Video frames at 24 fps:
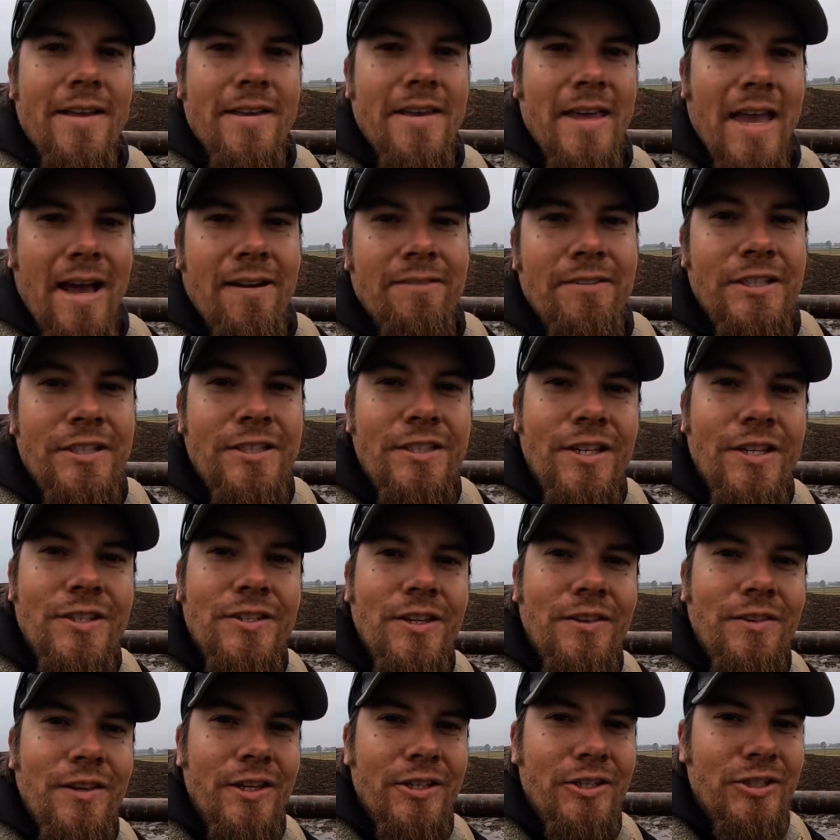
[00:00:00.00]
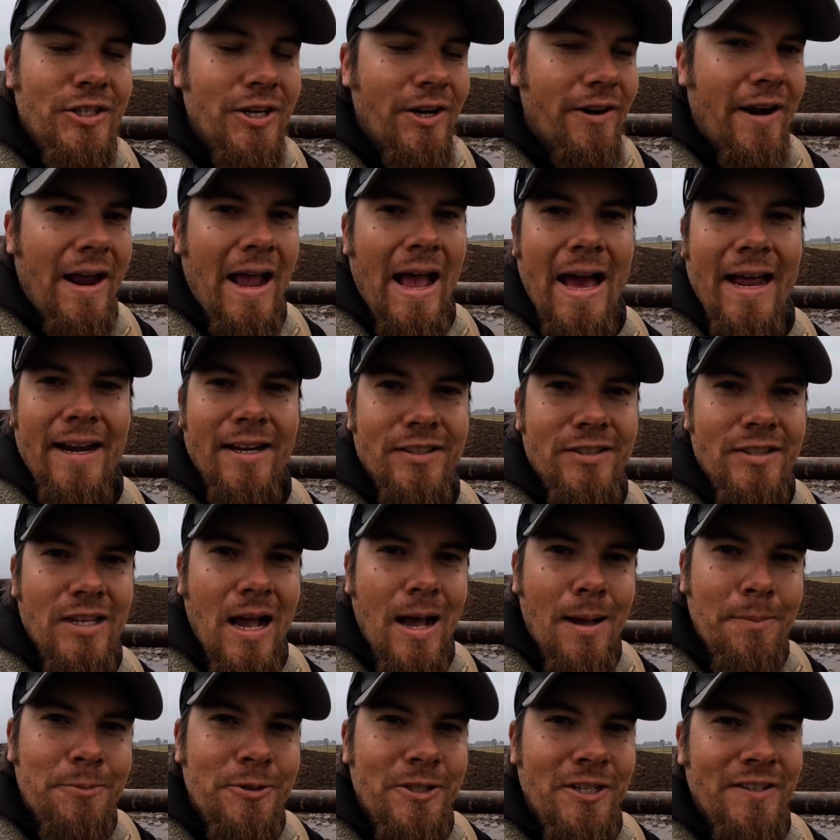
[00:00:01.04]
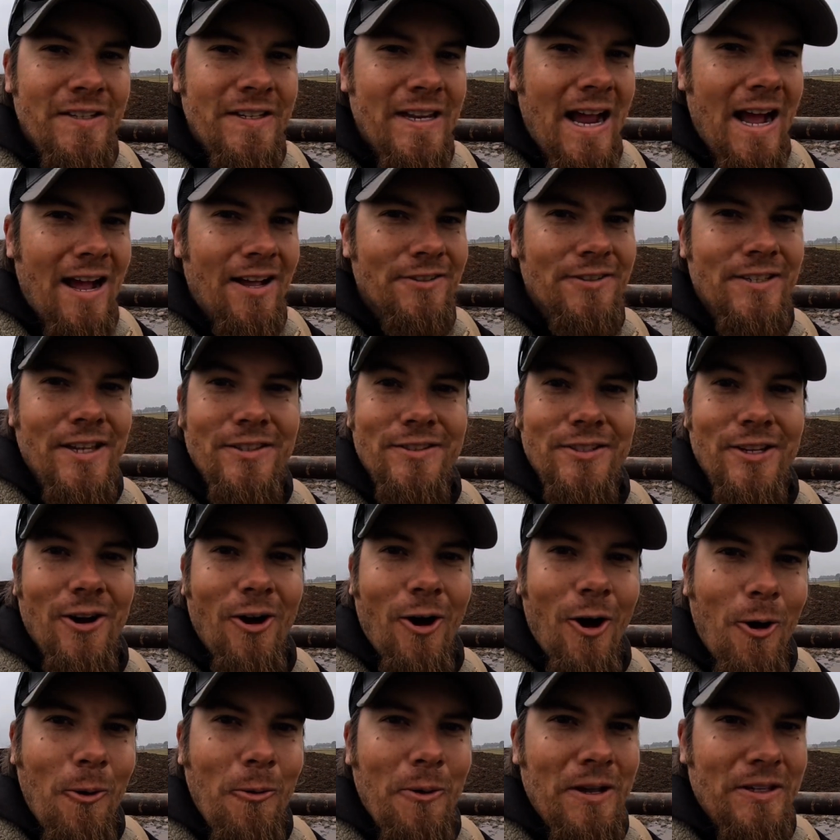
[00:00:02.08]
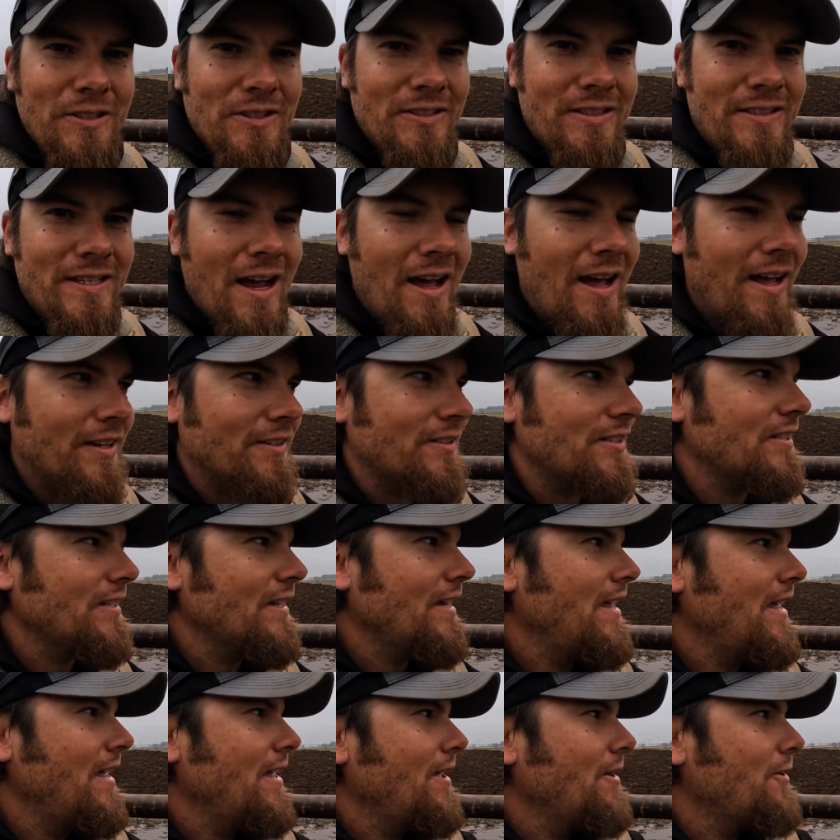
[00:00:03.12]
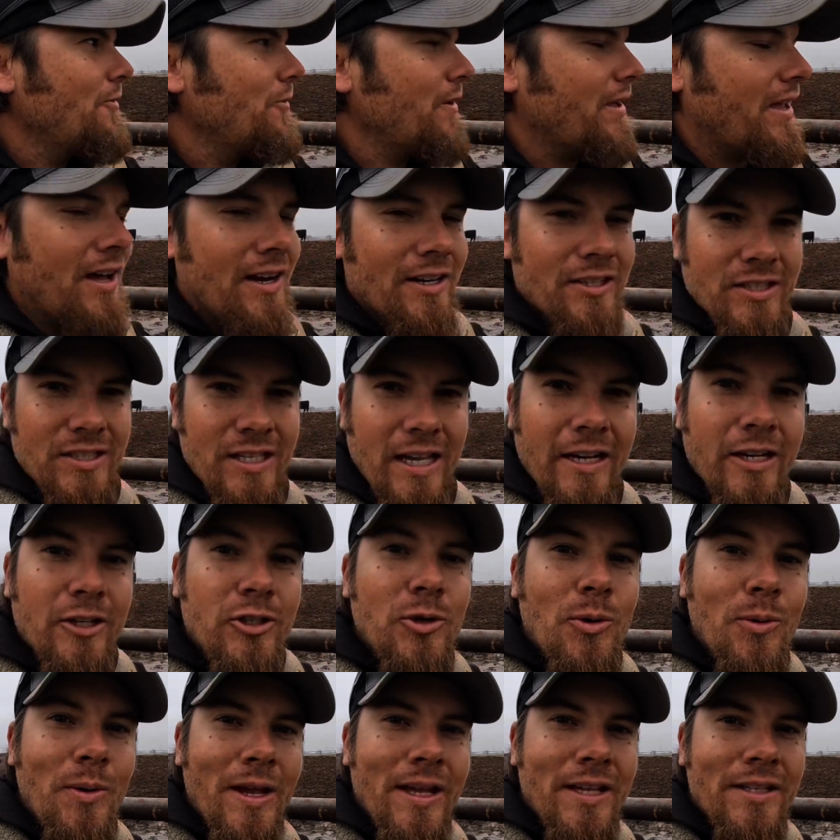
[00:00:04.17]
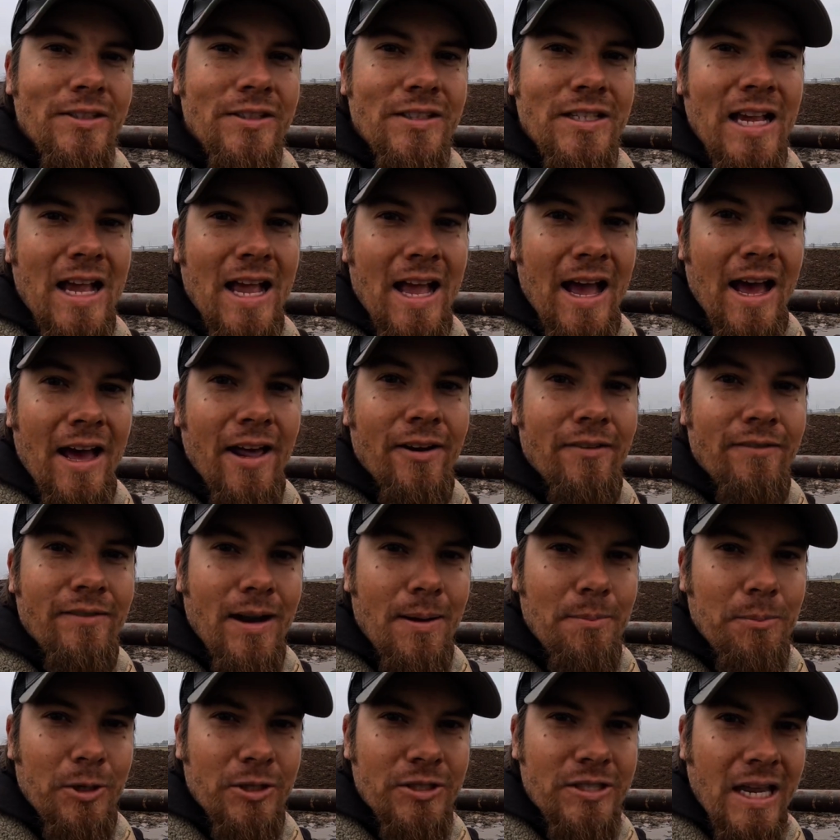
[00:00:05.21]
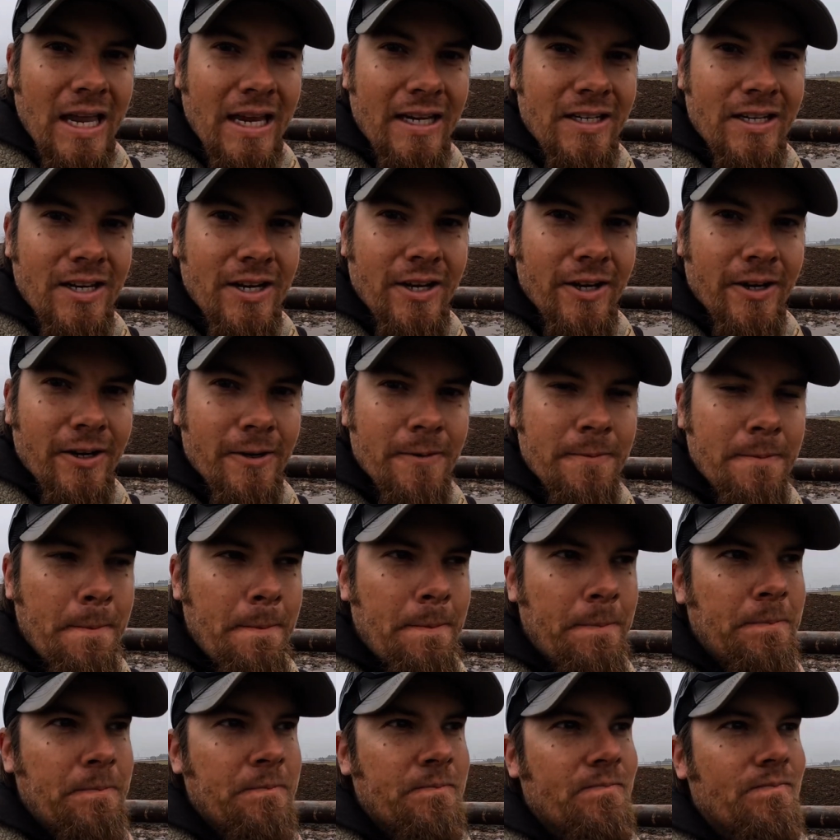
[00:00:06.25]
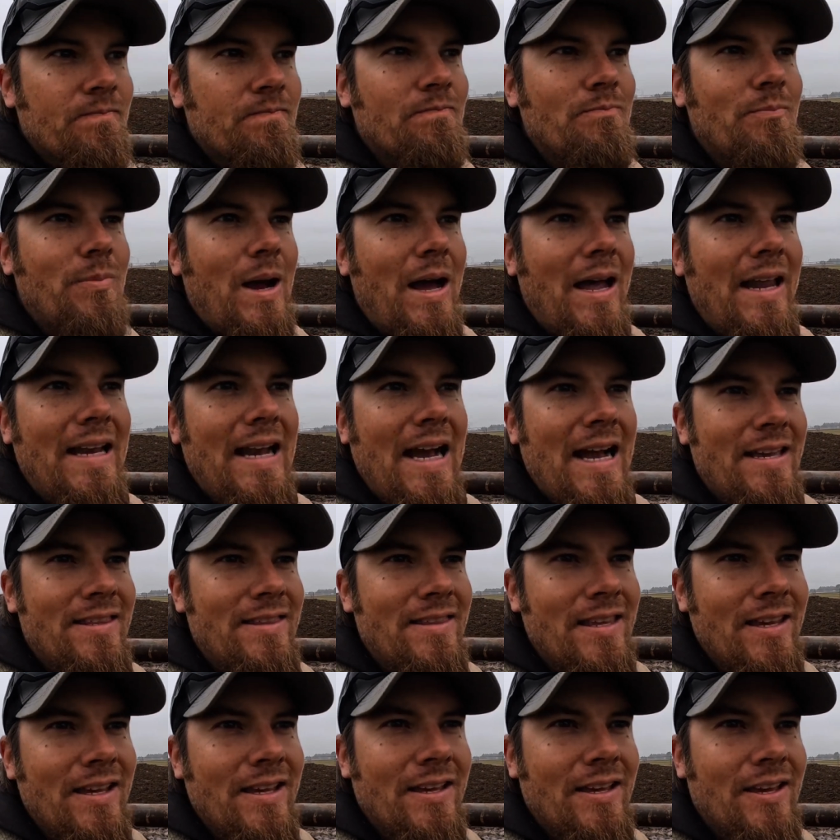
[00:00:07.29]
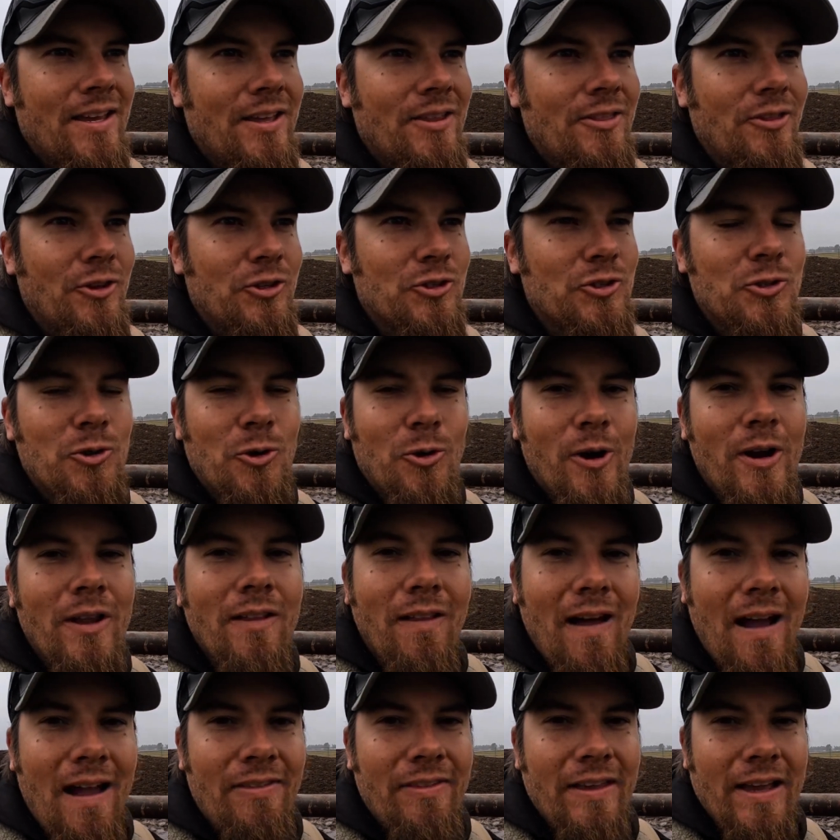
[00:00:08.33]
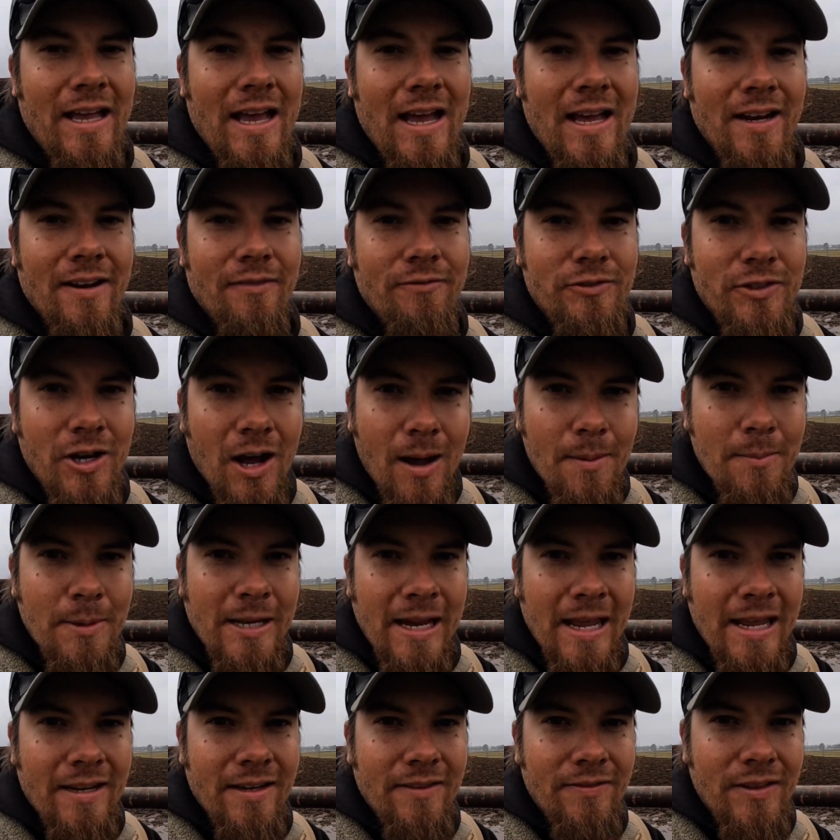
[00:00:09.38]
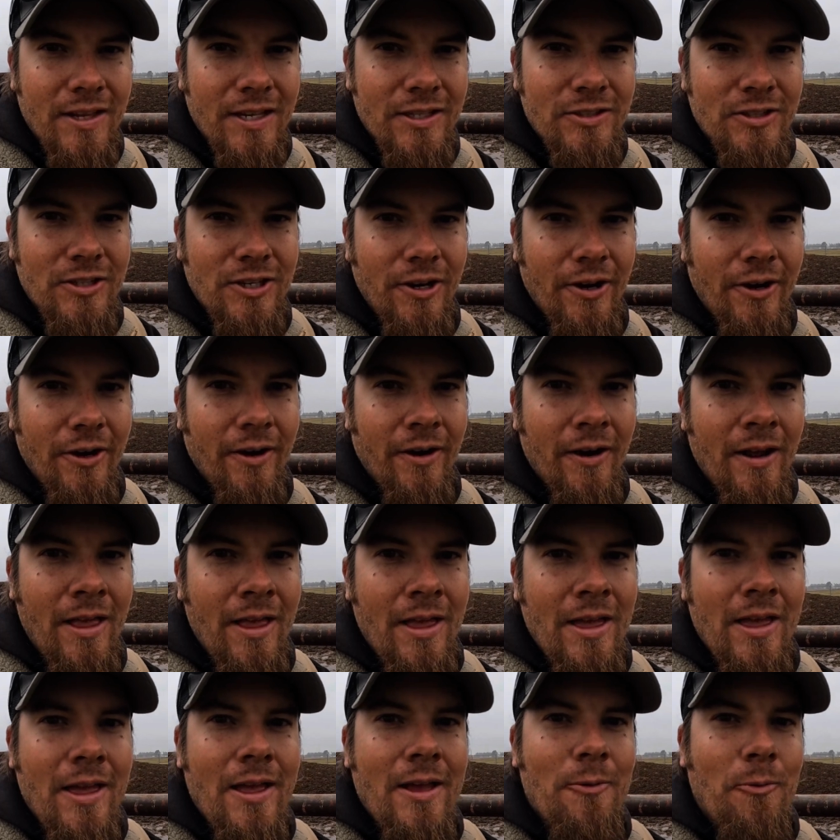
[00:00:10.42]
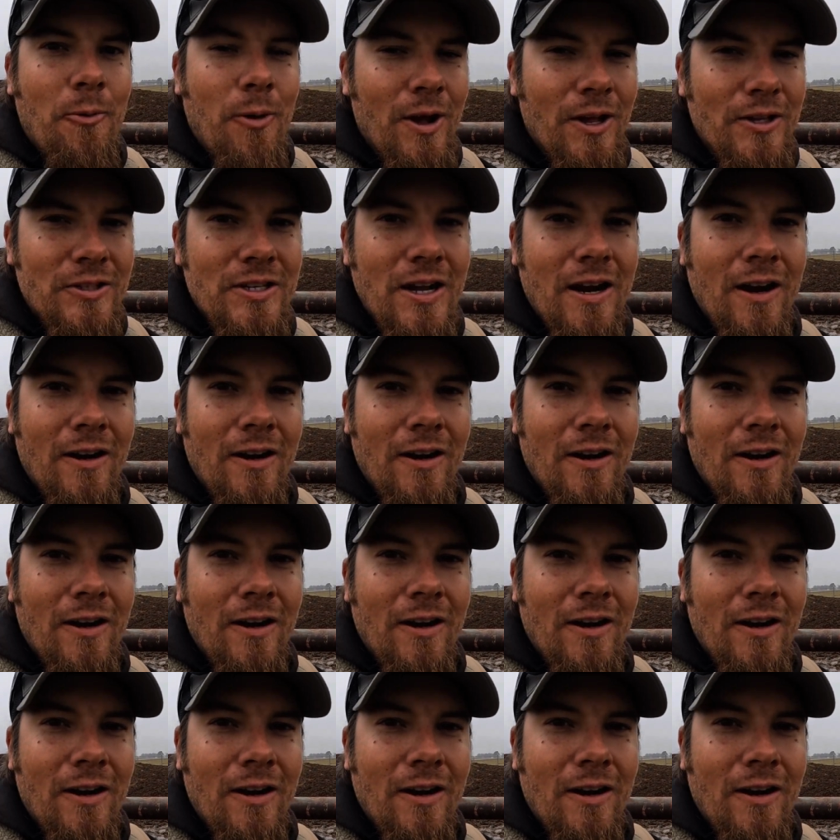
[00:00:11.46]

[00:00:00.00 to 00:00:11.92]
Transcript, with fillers: Calving season this year had its ups and downs as it always does. We got a set of twins out of number 10 here. But I think the storyline that kind of dominated this year was